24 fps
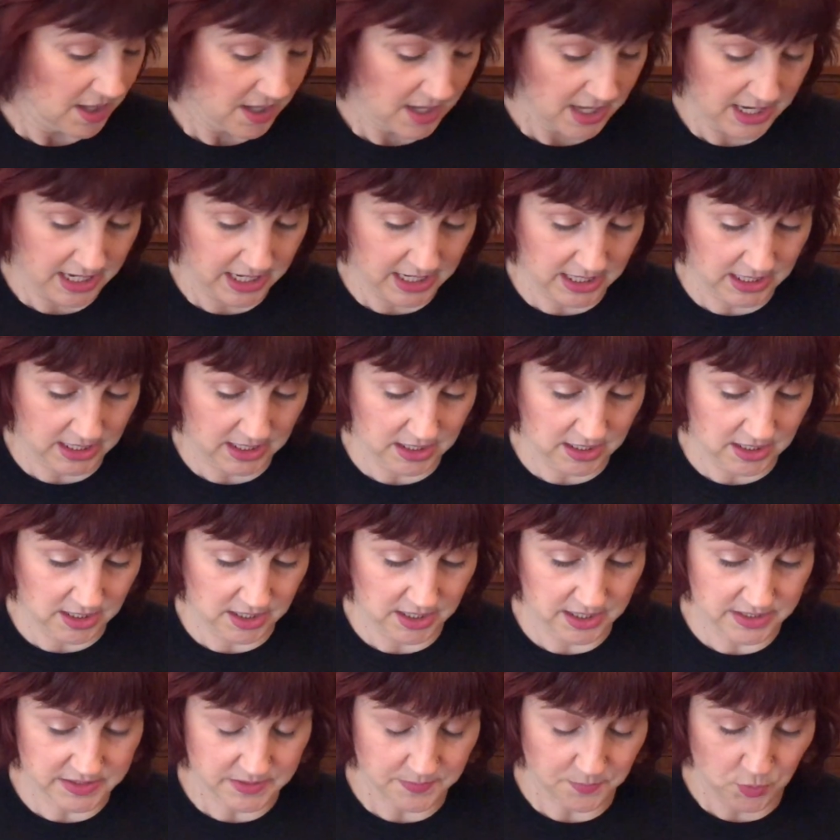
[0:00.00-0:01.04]
and
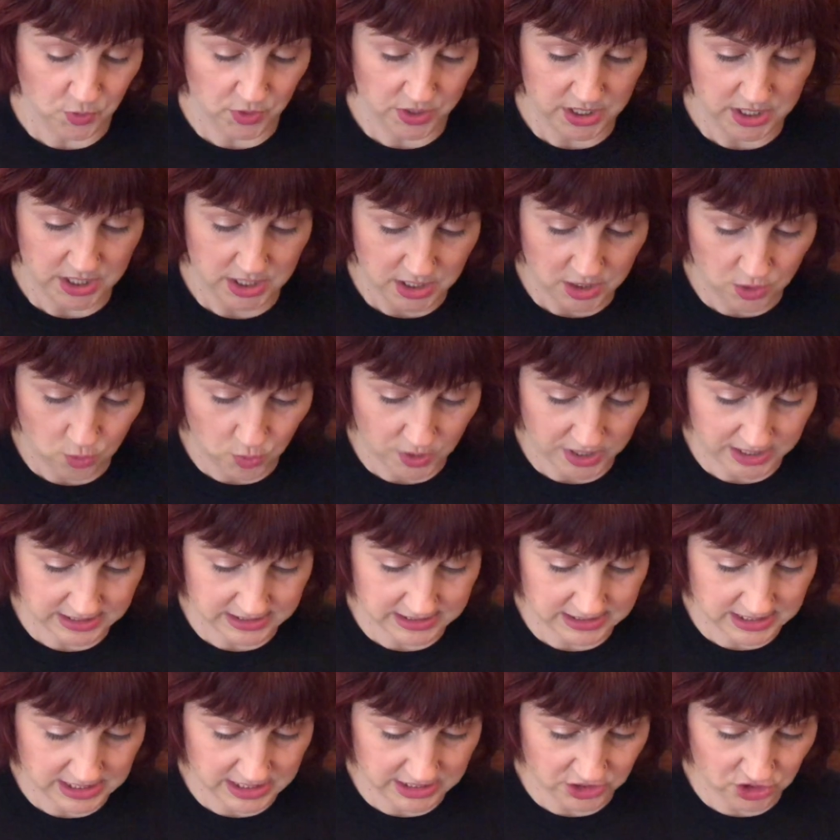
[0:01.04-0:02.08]
it's a pretty quick
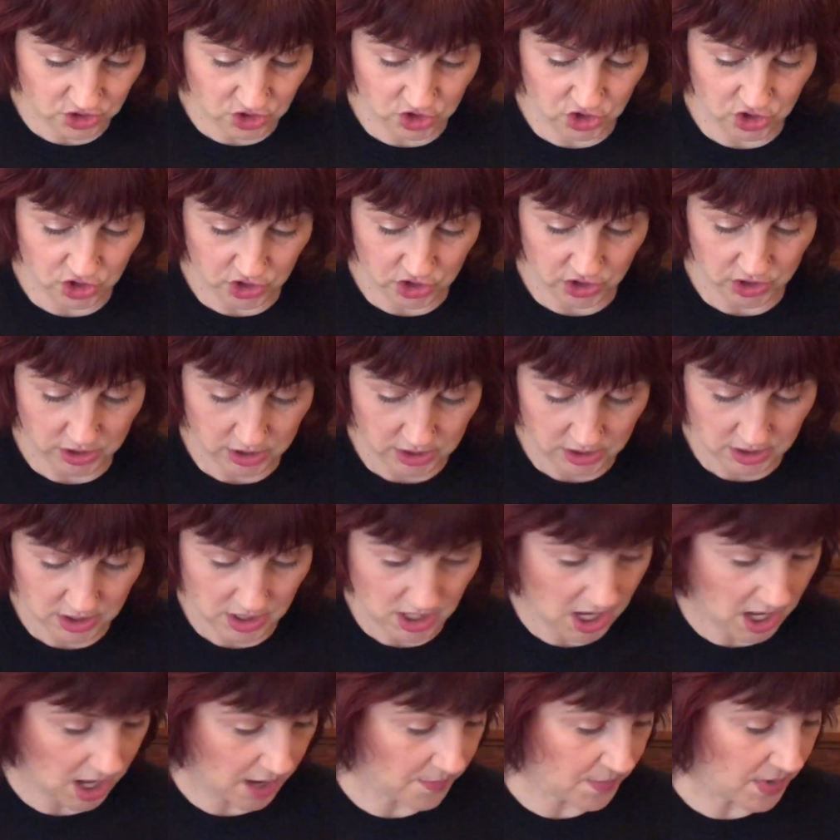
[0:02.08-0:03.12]
stitch.
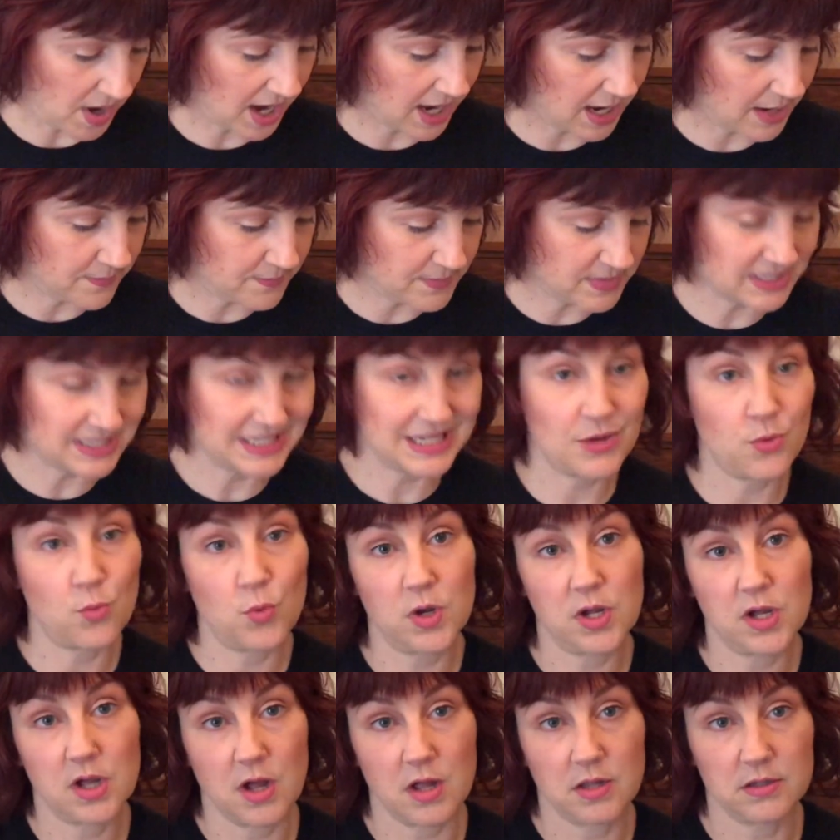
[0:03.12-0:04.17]
I am missing
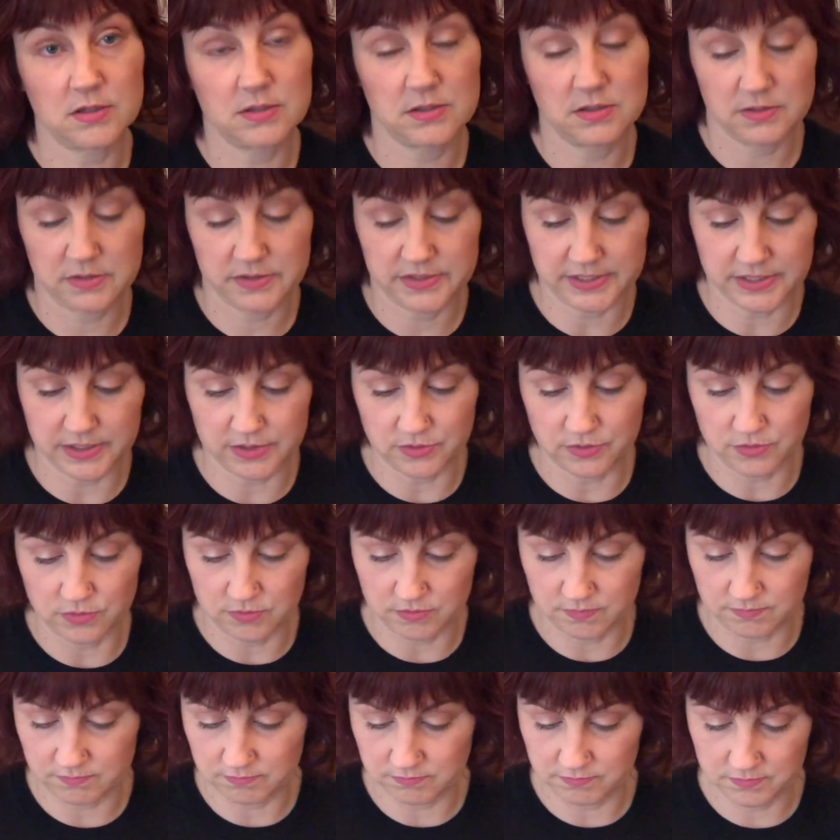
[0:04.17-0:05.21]
one color, so
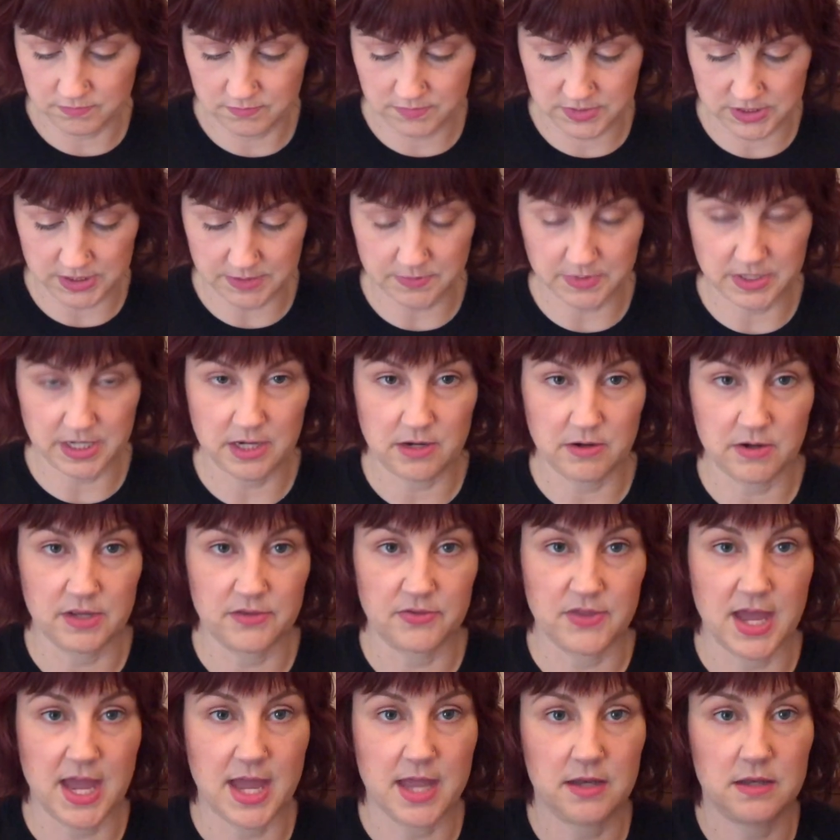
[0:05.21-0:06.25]
someday I'll get
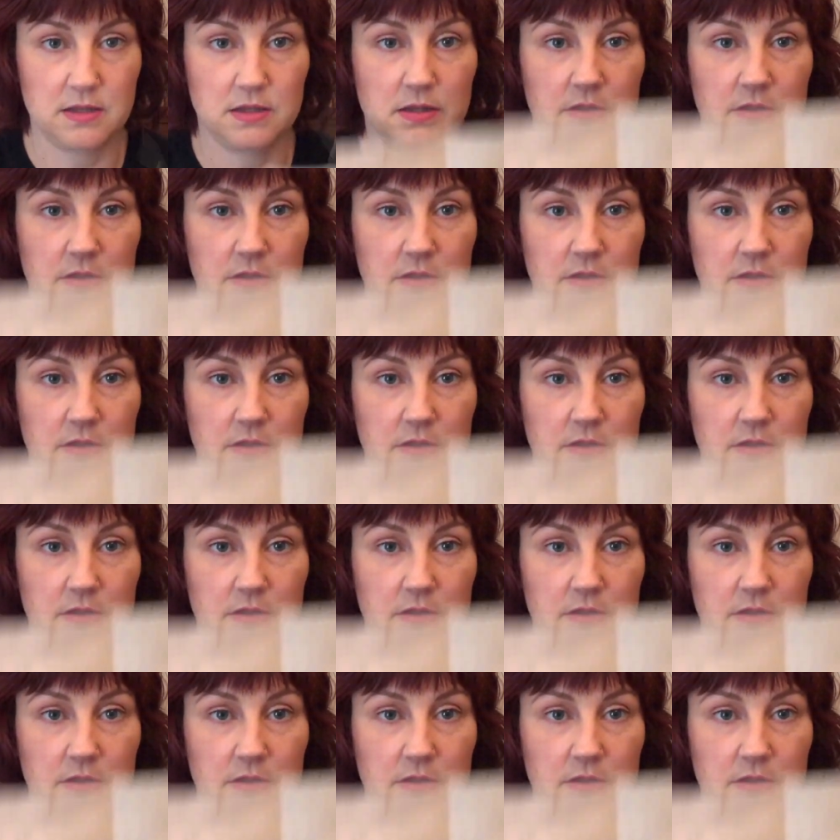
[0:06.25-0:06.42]
that,